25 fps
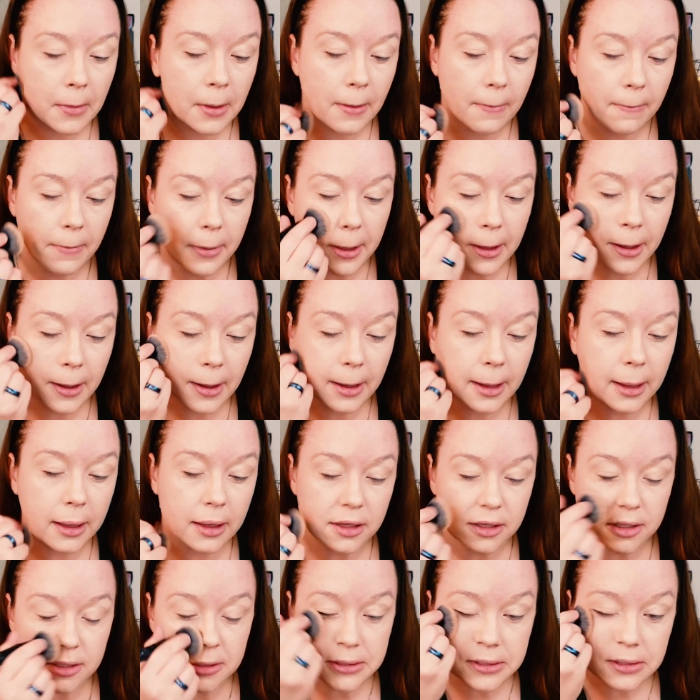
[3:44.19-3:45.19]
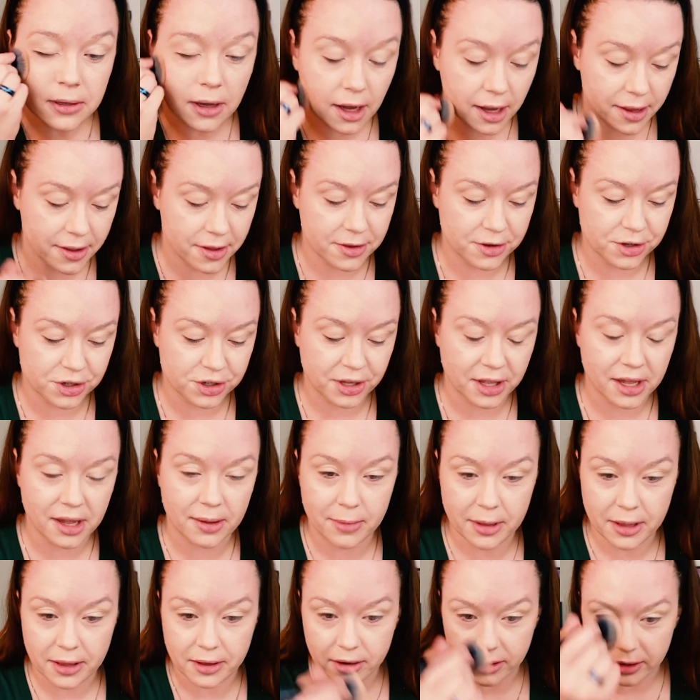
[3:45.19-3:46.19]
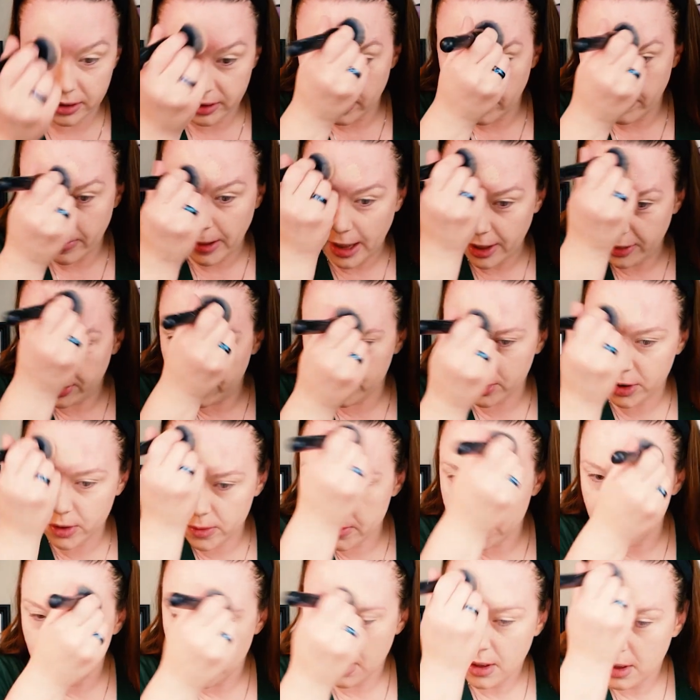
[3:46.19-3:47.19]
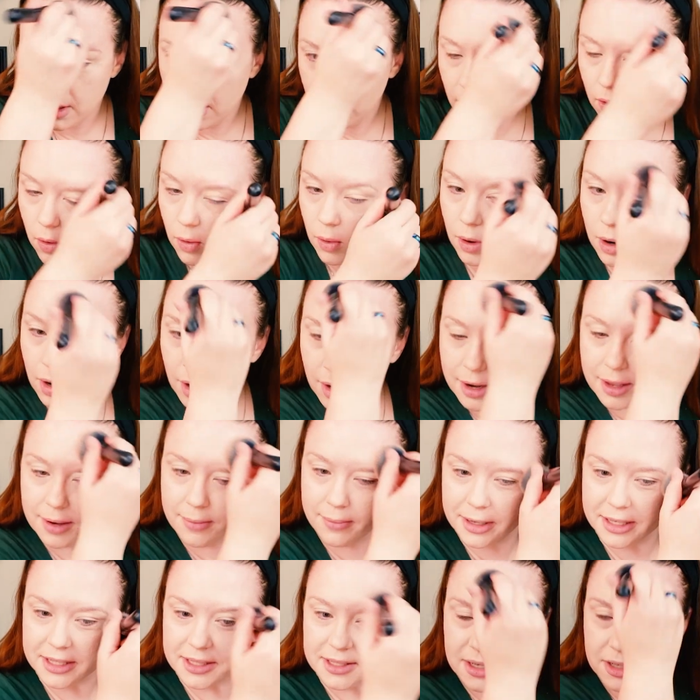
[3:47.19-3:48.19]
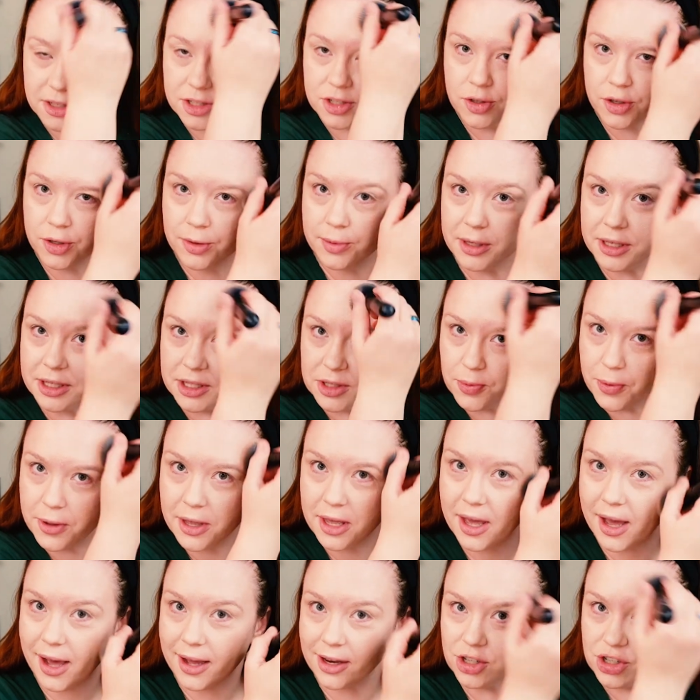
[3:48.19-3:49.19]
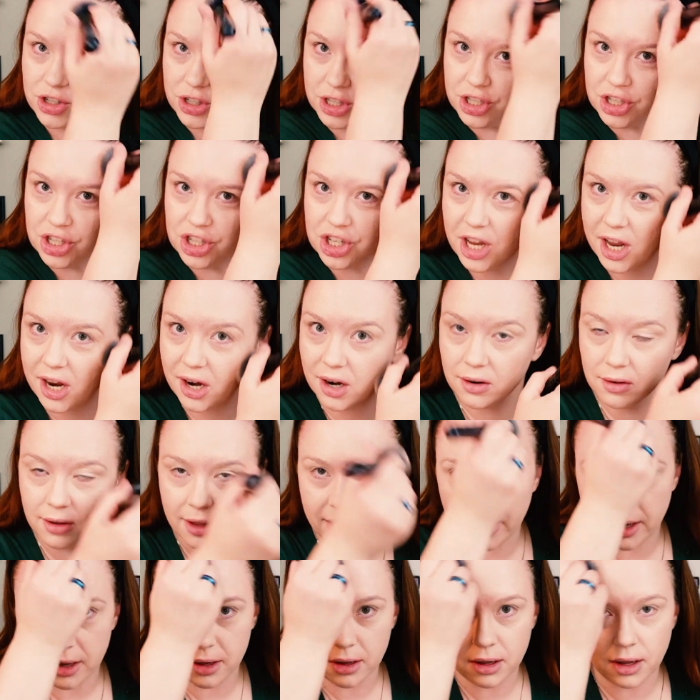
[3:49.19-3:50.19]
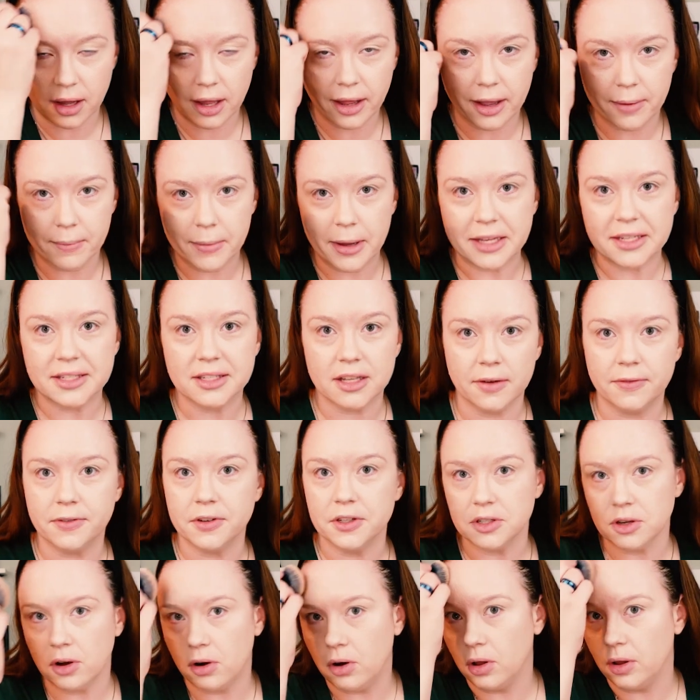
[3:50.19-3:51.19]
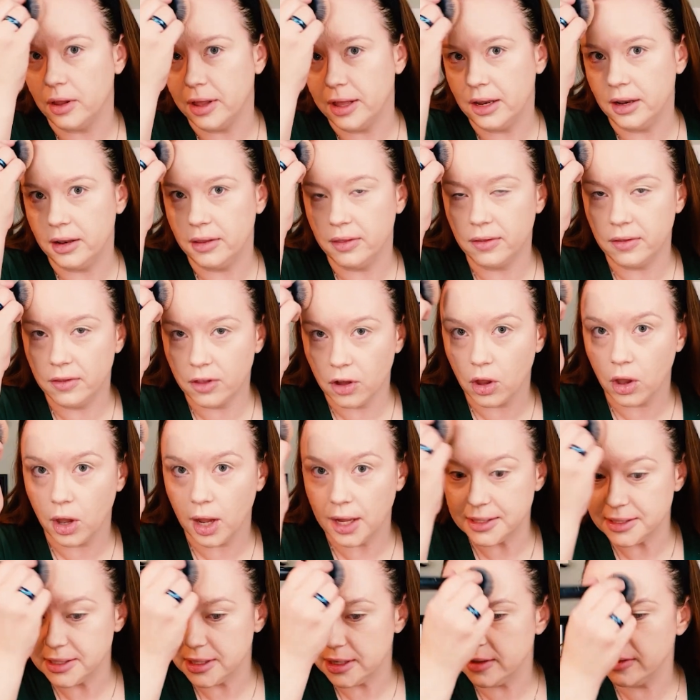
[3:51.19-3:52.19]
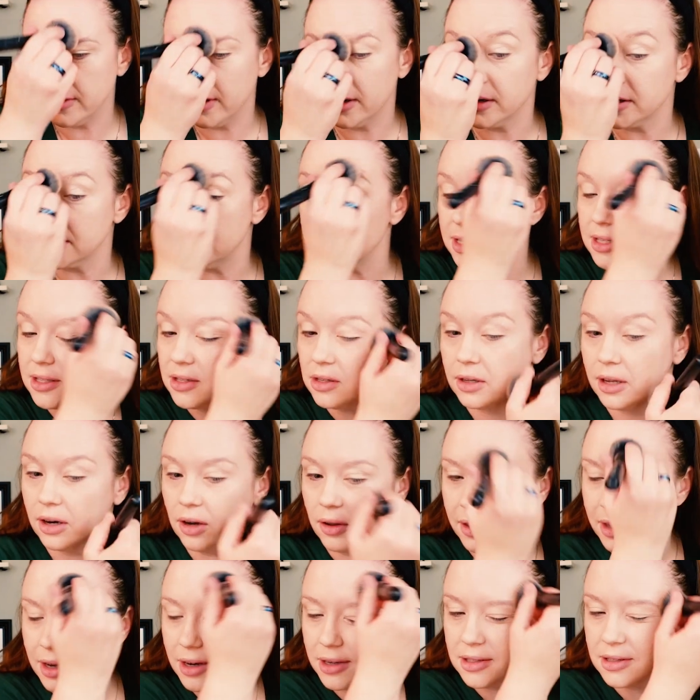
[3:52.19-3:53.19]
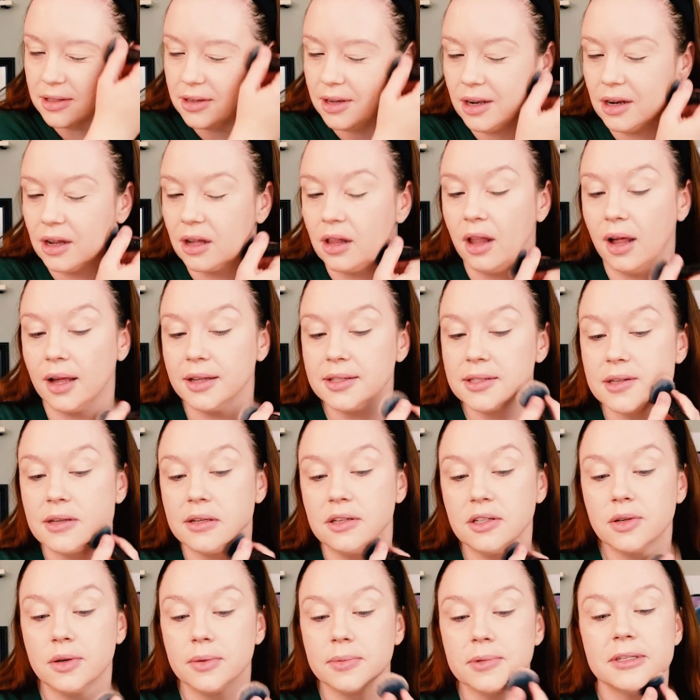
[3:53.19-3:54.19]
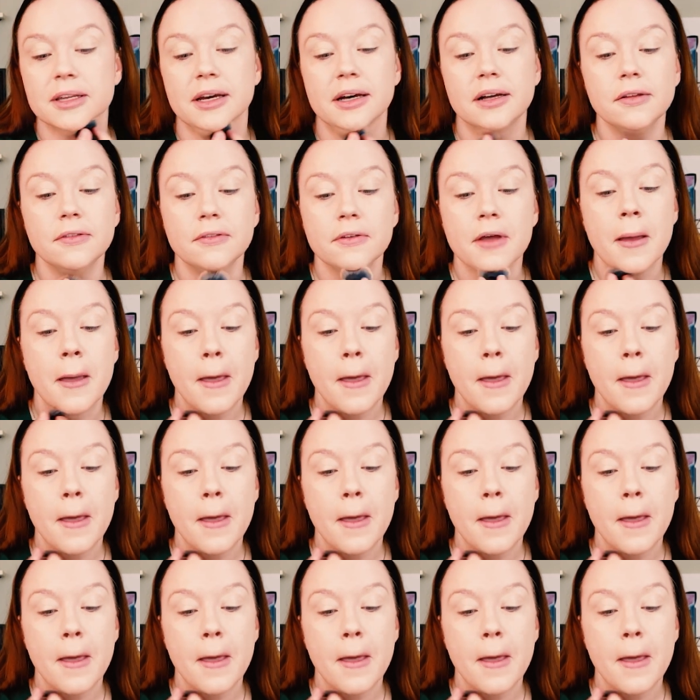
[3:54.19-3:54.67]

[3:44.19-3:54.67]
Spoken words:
because I usually am in the bathroom or in my son's room, because we actually share like my stuff is all in the closet in there, because he's still little, he doesn't need a closet to himself,